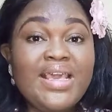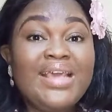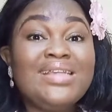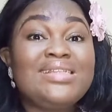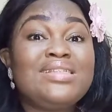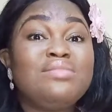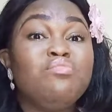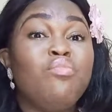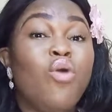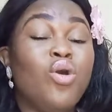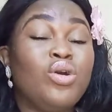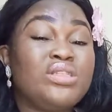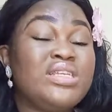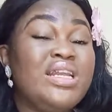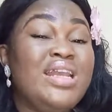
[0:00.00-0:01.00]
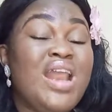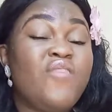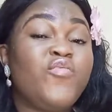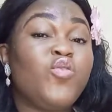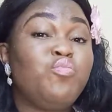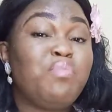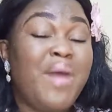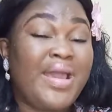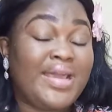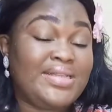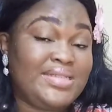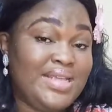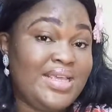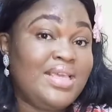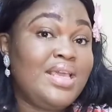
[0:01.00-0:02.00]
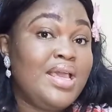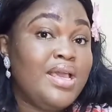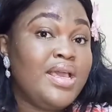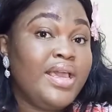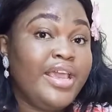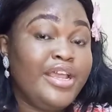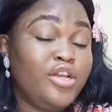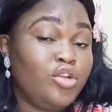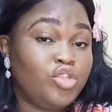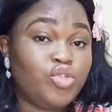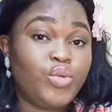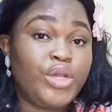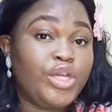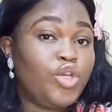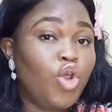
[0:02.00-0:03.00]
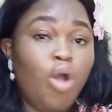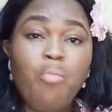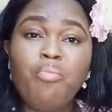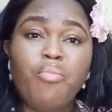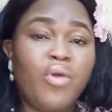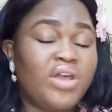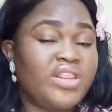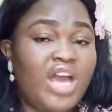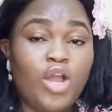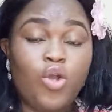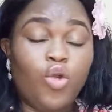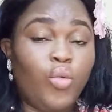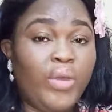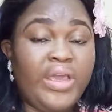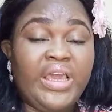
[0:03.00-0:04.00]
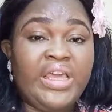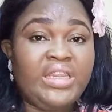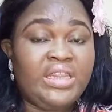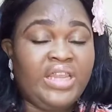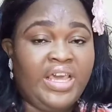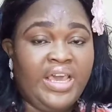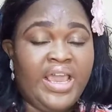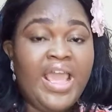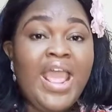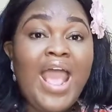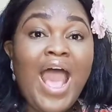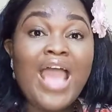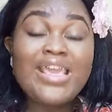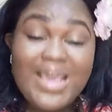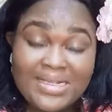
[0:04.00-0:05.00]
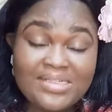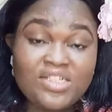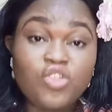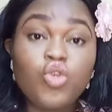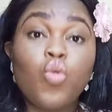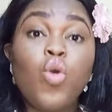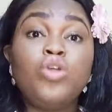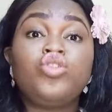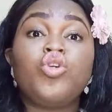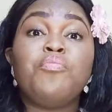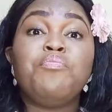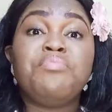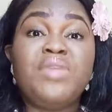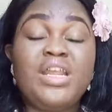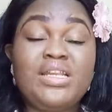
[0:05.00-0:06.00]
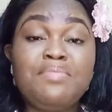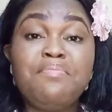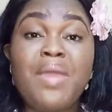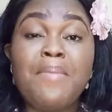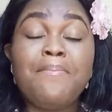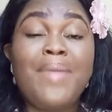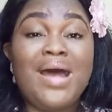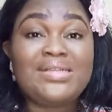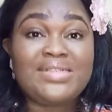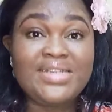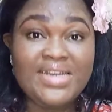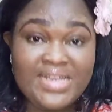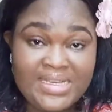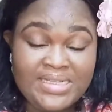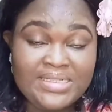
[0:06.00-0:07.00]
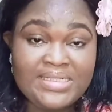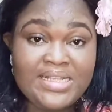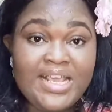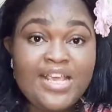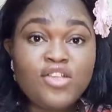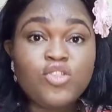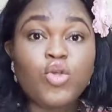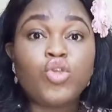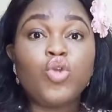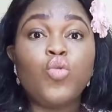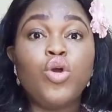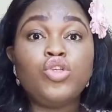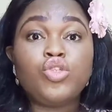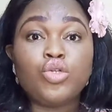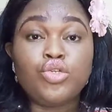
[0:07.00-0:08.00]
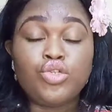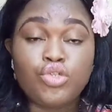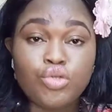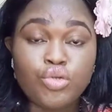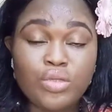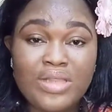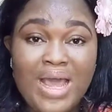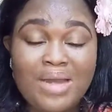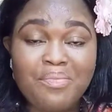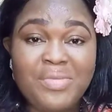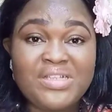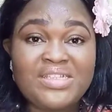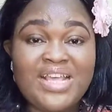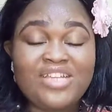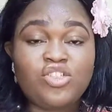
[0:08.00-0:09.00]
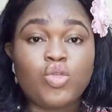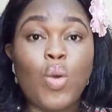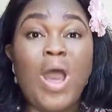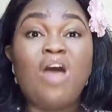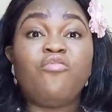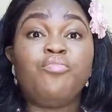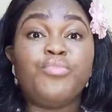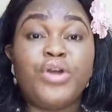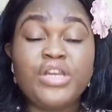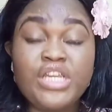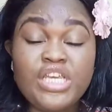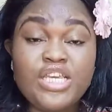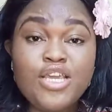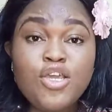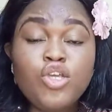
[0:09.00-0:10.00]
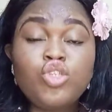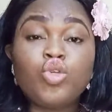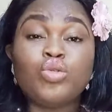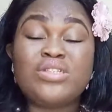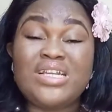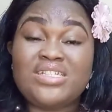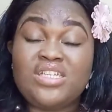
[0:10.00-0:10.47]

is multi-level marketing industry. Don't bother going in there. Yes, you want to meet members needs, so you want to do that business to have money to